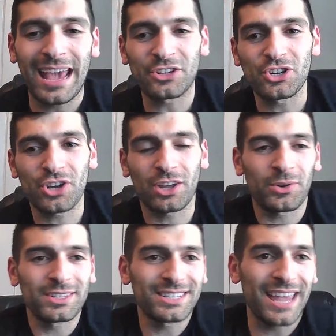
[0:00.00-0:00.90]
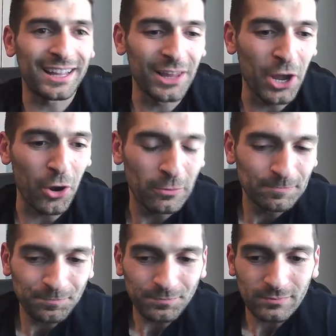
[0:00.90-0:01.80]
each other and say hello.
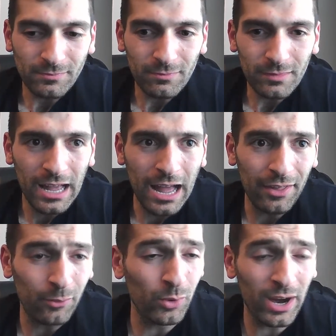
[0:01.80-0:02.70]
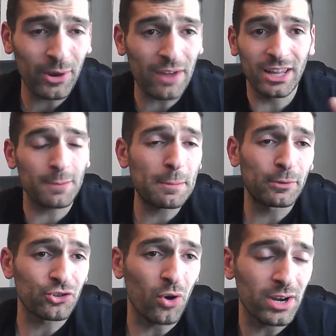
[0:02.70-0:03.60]
We have a lot of people
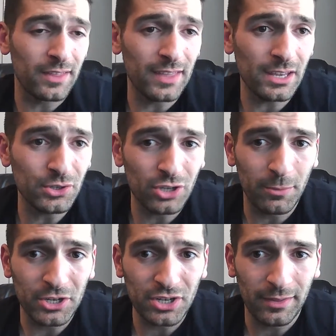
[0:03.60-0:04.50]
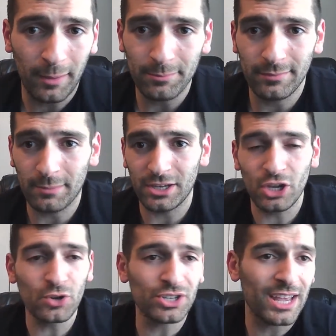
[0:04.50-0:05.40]
joining. Thank you so much.
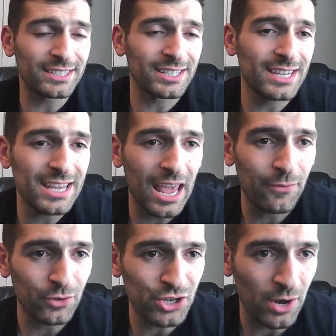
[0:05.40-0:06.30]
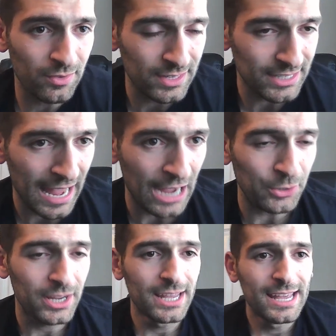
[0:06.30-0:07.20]
Huge thanks to TK for sharing this
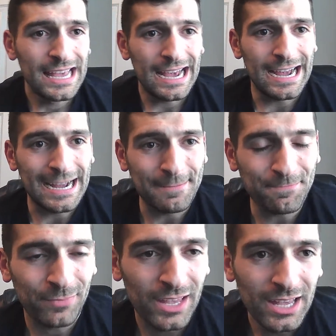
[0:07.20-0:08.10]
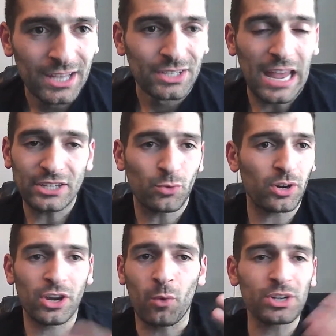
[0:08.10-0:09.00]
out. So
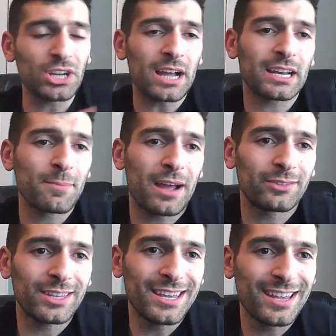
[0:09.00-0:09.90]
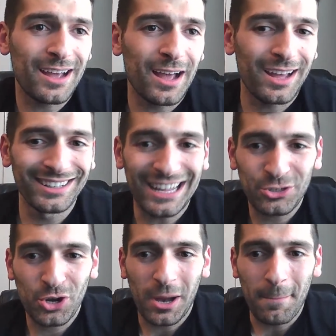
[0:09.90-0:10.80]
we're talking about the
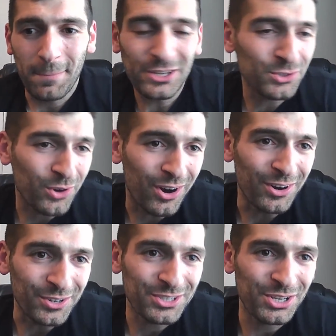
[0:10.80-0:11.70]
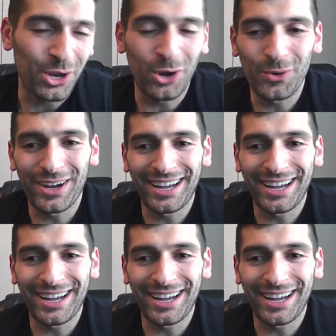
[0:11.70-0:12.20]
electric muscle car. So,